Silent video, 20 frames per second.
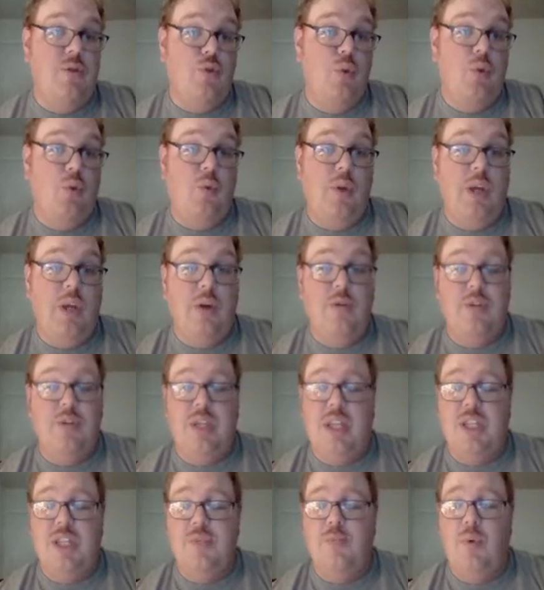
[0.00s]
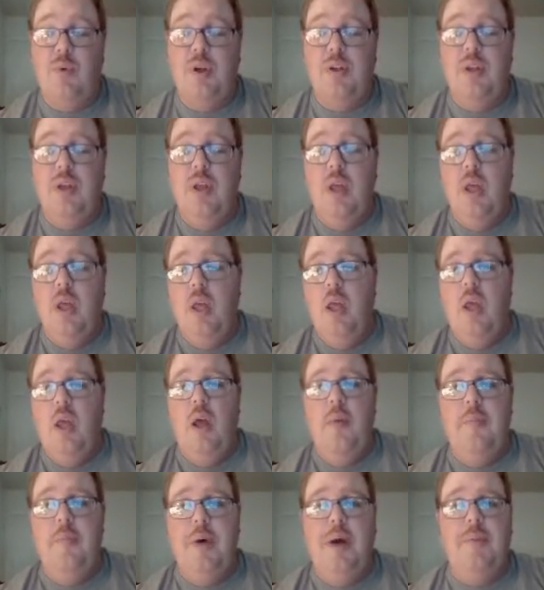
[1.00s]
two or three years at this point.
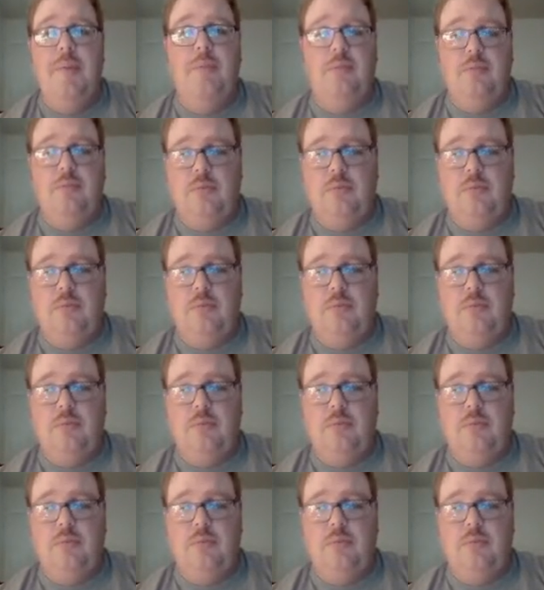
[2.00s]
But